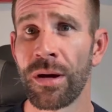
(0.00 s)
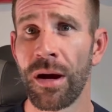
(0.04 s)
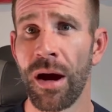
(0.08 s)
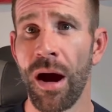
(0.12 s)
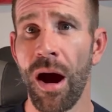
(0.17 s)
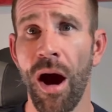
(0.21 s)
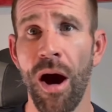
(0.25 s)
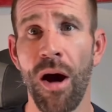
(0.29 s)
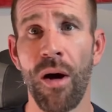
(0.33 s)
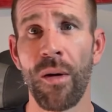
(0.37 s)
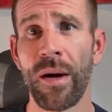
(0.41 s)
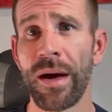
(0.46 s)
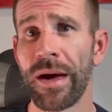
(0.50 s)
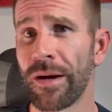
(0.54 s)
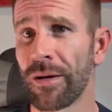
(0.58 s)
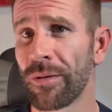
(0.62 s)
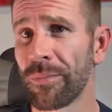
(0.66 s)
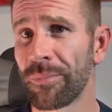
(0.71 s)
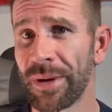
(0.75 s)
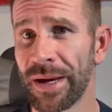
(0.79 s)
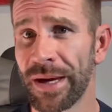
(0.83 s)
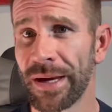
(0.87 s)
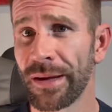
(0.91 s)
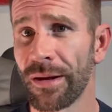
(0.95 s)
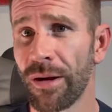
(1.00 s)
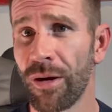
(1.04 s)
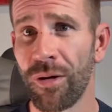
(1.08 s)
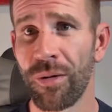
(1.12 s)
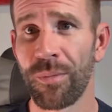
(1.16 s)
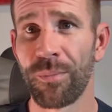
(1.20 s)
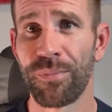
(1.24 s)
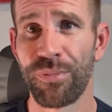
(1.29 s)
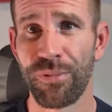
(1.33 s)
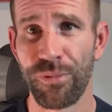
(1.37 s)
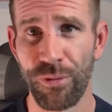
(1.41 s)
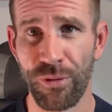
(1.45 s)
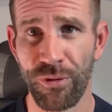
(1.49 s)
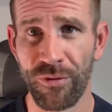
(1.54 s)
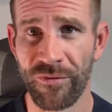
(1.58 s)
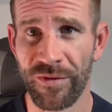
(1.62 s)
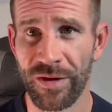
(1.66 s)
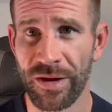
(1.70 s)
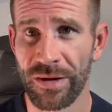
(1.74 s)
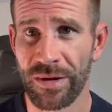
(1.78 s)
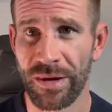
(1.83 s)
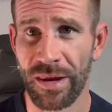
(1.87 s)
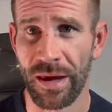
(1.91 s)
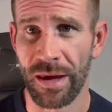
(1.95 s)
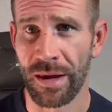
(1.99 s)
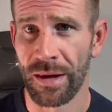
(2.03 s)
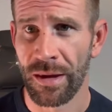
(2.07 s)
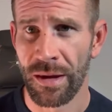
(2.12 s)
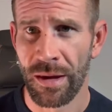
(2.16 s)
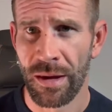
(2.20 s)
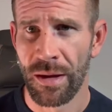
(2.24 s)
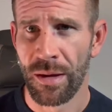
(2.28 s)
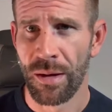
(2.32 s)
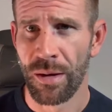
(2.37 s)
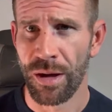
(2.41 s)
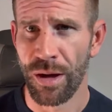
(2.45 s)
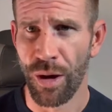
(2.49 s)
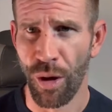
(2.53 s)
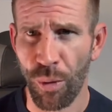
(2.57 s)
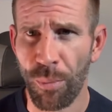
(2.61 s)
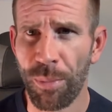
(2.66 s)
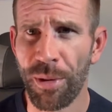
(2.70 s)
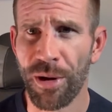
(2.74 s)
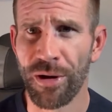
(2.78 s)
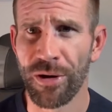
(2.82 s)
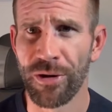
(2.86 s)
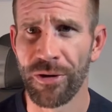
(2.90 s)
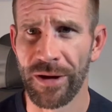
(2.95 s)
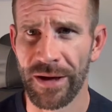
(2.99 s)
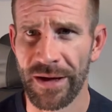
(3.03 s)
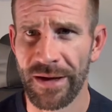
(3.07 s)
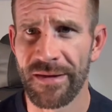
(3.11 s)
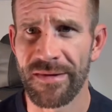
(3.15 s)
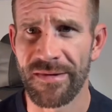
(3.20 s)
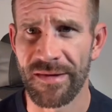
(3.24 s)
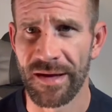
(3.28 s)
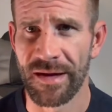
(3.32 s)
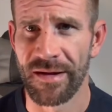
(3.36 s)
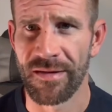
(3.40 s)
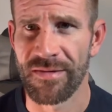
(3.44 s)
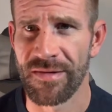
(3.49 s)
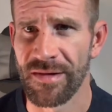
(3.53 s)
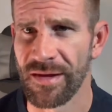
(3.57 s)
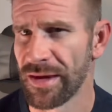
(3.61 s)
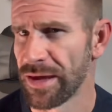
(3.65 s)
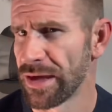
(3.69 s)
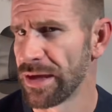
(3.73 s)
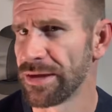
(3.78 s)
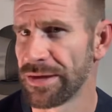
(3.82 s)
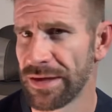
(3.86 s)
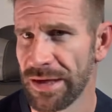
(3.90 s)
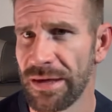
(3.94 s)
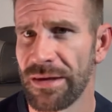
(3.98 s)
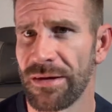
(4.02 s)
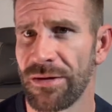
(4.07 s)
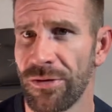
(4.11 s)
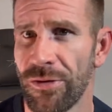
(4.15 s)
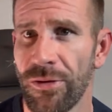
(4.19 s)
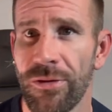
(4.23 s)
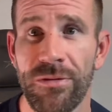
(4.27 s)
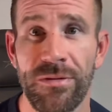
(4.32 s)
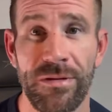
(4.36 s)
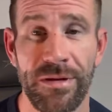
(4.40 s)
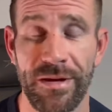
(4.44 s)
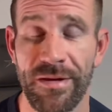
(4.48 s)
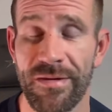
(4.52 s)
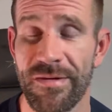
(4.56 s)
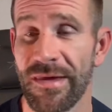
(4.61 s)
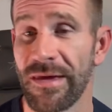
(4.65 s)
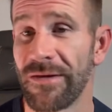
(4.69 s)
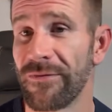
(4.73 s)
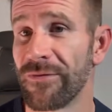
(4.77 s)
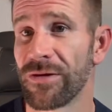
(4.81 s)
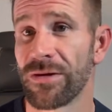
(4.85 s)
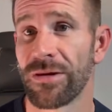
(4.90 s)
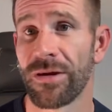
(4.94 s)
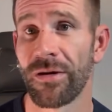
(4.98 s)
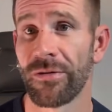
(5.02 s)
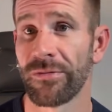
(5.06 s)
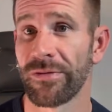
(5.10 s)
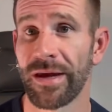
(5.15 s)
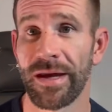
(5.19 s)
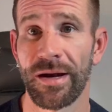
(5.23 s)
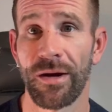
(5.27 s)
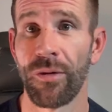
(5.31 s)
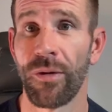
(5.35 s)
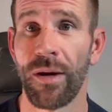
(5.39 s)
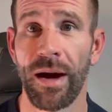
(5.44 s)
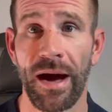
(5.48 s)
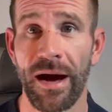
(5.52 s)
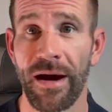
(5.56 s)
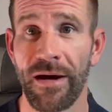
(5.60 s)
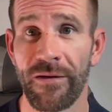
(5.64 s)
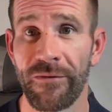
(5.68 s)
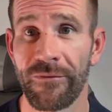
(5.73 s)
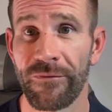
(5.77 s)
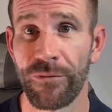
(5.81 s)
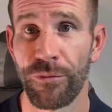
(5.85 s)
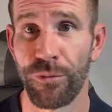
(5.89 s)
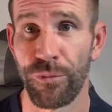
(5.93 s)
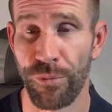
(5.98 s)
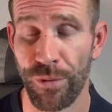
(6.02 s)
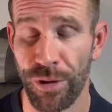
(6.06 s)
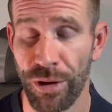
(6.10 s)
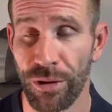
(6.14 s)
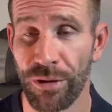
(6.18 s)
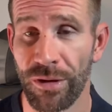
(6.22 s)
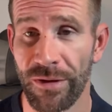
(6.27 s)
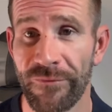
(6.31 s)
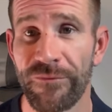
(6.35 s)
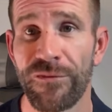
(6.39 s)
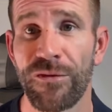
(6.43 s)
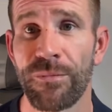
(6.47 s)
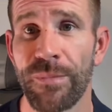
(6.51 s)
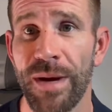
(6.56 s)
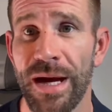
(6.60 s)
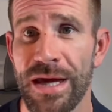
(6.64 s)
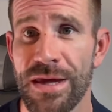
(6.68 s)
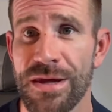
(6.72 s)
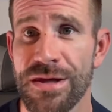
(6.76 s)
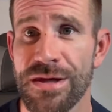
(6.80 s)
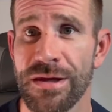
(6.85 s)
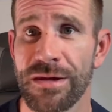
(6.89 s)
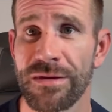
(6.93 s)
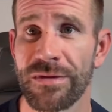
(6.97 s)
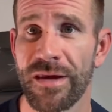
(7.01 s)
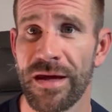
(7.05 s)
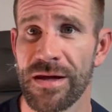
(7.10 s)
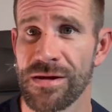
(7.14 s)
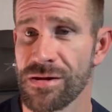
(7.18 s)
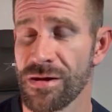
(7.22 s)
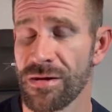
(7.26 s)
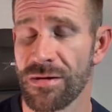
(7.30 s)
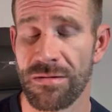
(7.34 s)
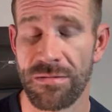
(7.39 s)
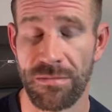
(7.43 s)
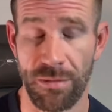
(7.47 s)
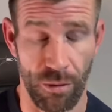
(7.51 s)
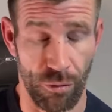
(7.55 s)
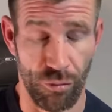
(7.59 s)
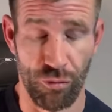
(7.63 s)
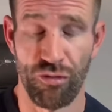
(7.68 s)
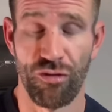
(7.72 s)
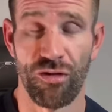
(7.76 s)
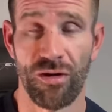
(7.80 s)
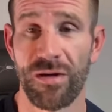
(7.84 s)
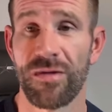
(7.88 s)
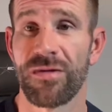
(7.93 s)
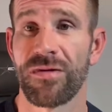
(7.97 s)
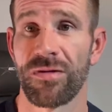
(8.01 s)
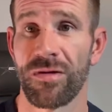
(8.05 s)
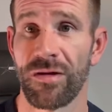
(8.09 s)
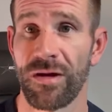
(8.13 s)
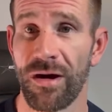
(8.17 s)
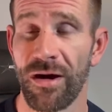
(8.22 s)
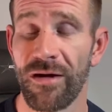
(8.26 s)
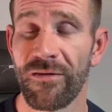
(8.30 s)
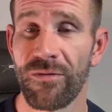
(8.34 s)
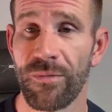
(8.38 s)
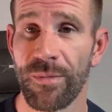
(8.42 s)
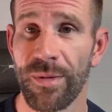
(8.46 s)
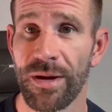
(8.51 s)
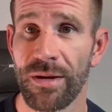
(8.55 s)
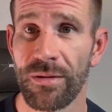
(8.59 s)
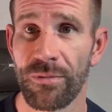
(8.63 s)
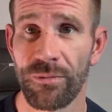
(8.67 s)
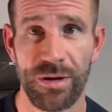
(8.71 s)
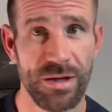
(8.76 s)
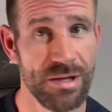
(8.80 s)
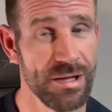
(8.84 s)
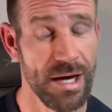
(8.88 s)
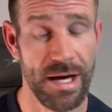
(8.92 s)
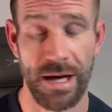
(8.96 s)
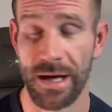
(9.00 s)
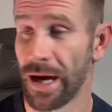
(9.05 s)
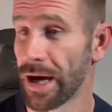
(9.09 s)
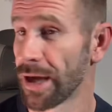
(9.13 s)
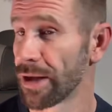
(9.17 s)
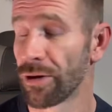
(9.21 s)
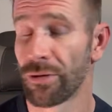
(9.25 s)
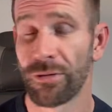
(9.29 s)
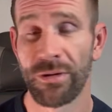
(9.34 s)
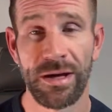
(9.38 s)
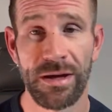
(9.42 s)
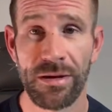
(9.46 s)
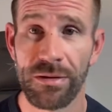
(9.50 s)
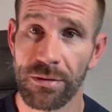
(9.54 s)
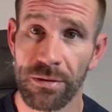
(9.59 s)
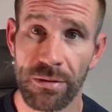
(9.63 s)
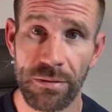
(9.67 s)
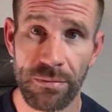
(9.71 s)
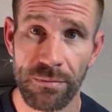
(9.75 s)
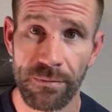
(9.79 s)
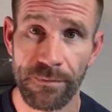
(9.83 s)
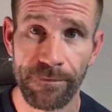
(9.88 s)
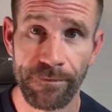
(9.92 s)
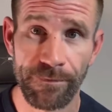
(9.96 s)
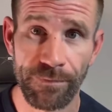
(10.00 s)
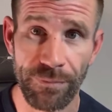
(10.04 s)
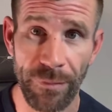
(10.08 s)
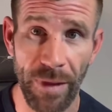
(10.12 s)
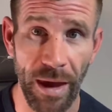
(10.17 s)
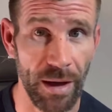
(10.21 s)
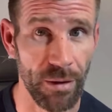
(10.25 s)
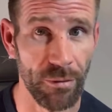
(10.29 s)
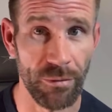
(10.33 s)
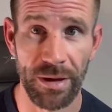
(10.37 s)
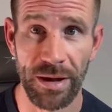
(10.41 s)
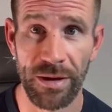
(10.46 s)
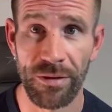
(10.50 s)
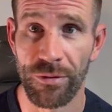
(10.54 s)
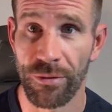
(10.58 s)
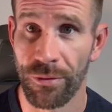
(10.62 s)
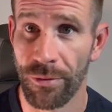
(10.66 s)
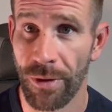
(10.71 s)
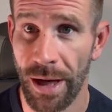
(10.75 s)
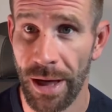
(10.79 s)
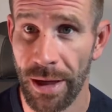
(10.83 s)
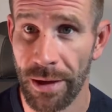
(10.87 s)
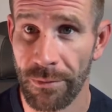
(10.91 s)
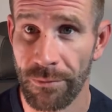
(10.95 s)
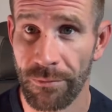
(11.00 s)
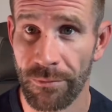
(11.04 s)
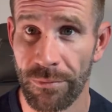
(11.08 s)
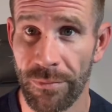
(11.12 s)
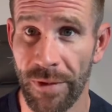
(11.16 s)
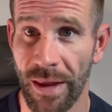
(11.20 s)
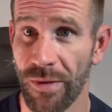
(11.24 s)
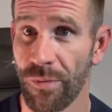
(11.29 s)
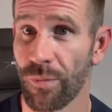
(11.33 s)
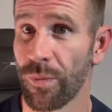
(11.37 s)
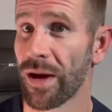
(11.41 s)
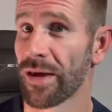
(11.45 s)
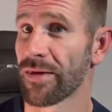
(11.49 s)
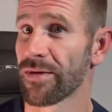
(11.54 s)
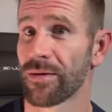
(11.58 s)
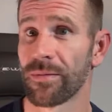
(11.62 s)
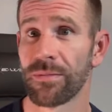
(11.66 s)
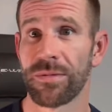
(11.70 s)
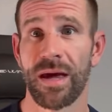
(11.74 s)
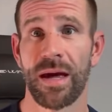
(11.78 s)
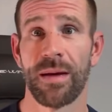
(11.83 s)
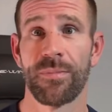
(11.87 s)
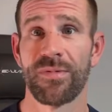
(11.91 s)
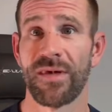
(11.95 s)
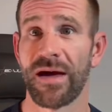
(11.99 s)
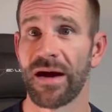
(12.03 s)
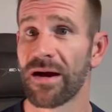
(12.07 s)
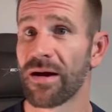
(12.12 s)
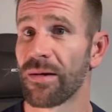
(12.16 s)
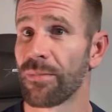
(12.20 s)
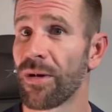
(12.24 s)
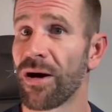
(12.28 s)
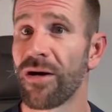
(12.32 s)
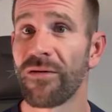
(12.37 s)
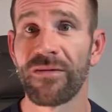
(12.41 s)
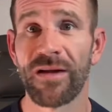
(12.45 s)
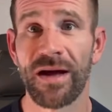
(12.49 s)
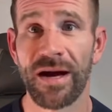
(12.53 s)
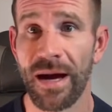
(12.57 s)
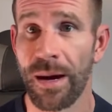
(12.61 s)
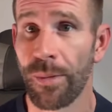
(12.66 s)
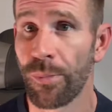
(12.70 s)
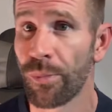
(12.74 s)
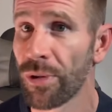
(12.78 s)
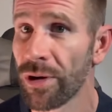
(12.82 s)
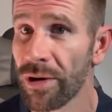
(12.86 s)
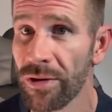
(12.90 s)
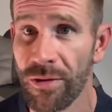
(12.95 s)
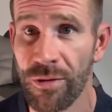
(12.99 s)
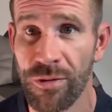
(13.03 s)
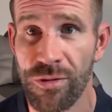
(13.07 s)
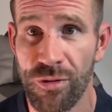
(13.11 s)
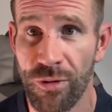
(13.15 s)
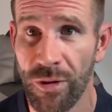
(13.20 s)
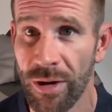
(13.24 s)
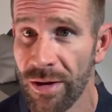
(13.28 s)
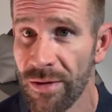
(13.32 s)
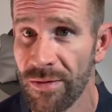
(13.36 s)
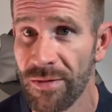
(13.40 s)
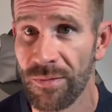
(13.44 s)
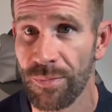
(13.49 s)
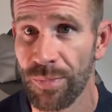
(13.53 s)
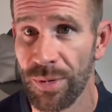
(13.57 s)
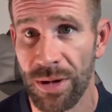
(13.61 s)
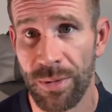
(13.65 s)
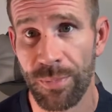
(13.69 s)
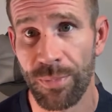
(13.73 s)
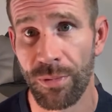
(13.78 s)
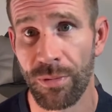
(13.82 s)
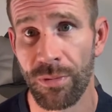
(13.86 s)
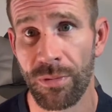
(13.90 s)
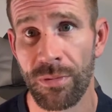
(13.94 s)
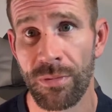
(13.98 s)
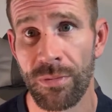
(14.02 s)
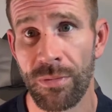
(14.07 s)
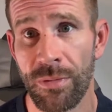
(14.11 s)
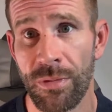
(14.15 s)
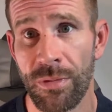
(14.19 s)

all hell bent on proving that Kohberger is innocent. He didn't do this, even though they don't have real information. They just don't trust the government, which, hey, I don't either. I don't either, right? That's why sometimes I come off like I'm one of those crazy people.